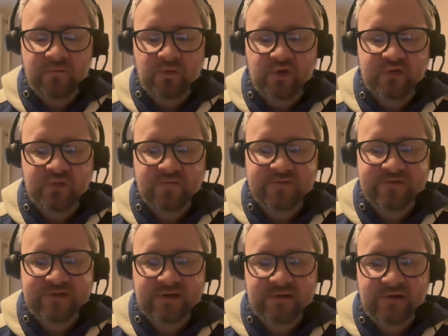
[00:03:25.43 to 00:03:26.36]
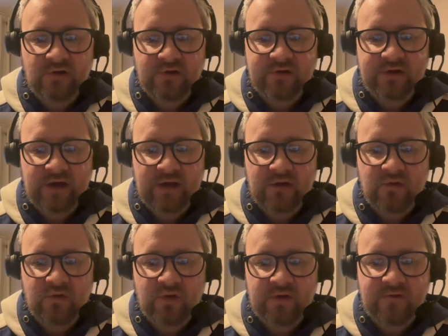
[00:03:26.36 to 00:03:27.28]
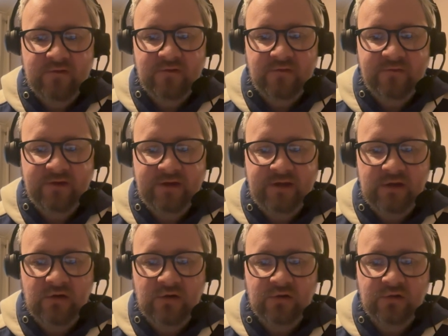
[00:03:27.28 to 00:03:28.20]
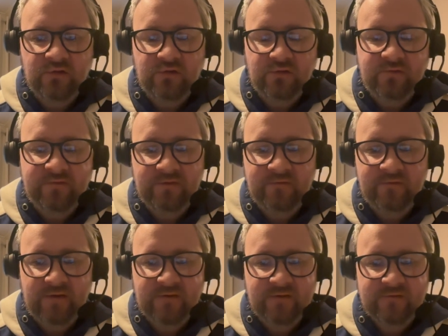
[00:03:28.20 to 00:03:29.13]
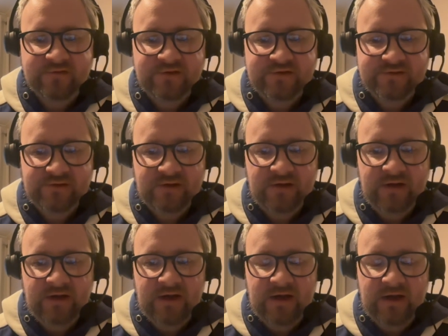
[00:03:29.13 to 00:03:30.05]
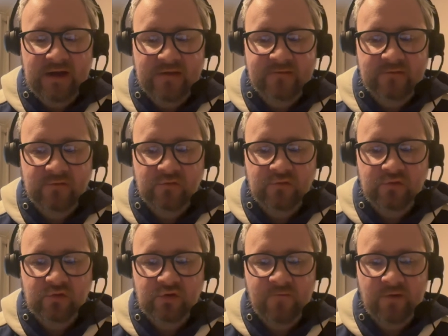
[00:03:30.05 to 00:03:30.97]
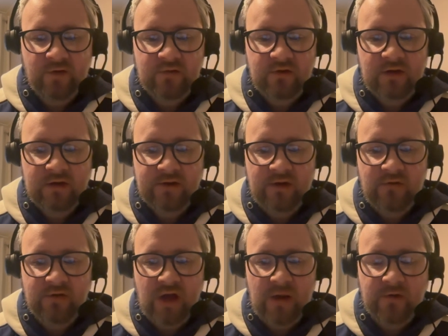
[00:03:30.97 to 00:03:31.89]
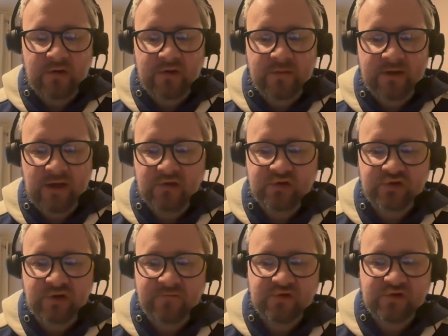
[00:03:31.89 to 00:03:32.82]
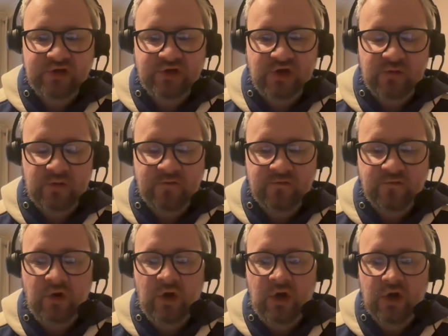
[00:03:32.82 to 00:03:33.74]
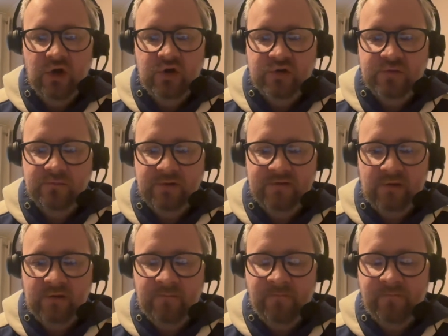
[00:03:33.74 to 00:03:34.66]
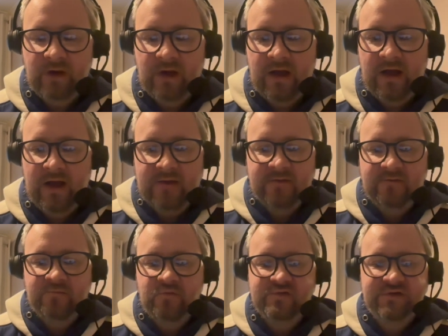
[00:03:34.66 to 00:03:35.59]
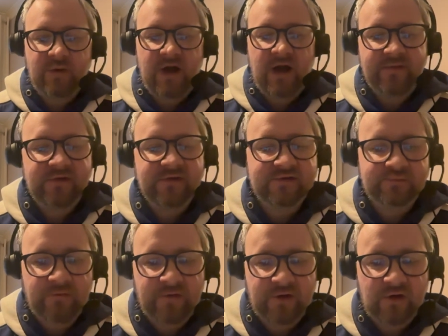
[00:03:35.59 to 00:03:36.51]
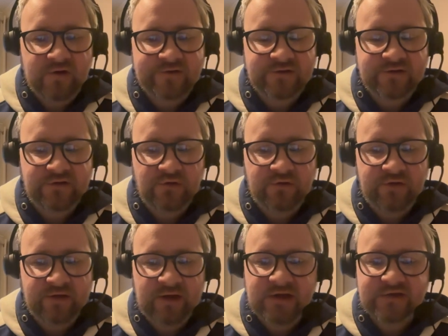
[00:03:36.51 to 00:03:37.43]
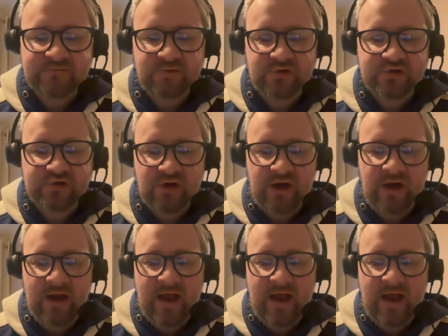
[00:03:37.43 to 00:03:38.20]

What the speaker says: which would have seen Leon King going to Dundee on loan till the end of the season to cover Lyall Cameron coming in during the January window, couldn't be done. And we'll see what happens with regards to Leon King's future